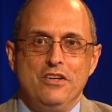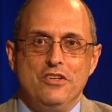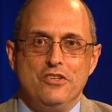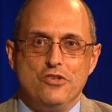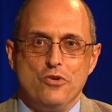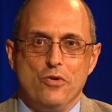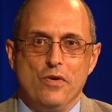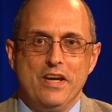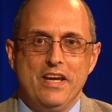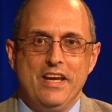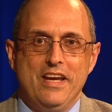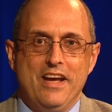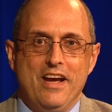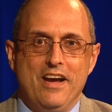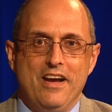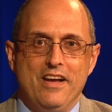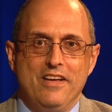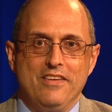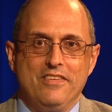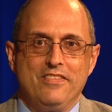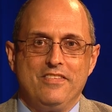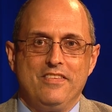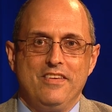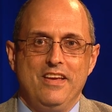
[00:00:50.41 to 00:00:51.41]
Joining
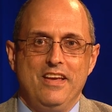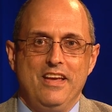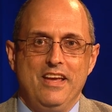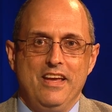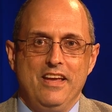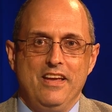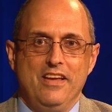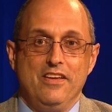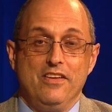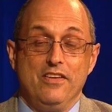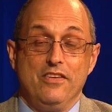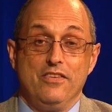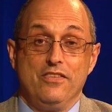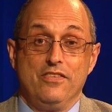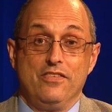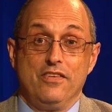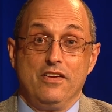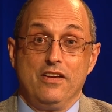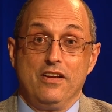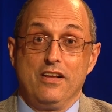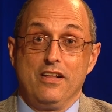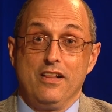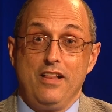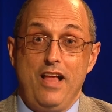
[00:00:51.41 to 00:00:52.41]
us is
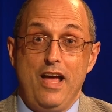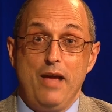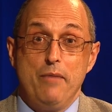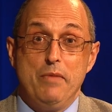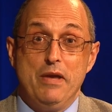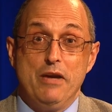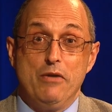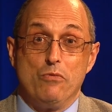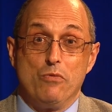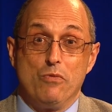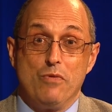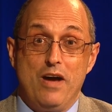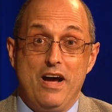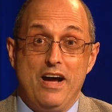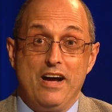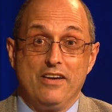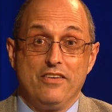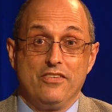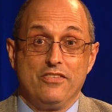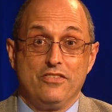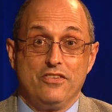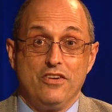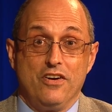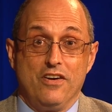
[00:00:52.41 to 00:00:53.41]
climate
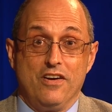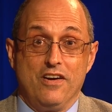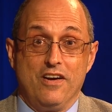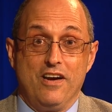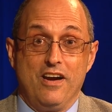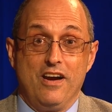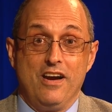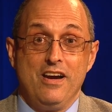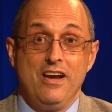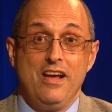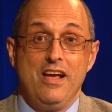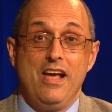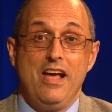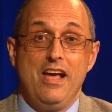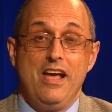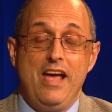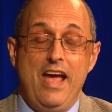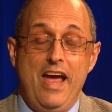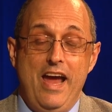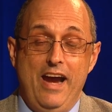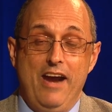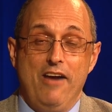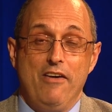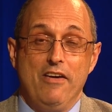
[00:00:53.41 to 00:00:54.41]
rock star
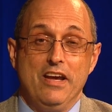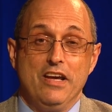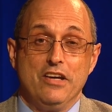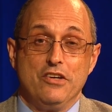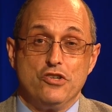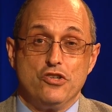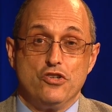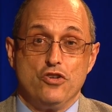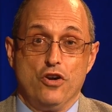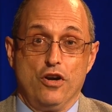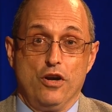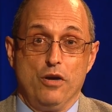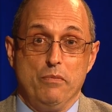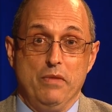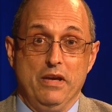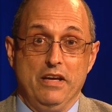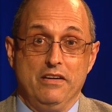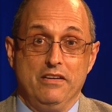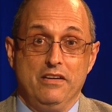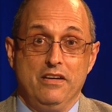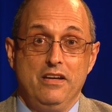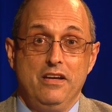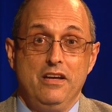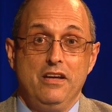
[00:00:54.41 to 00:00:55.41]
Harriet Shugarman.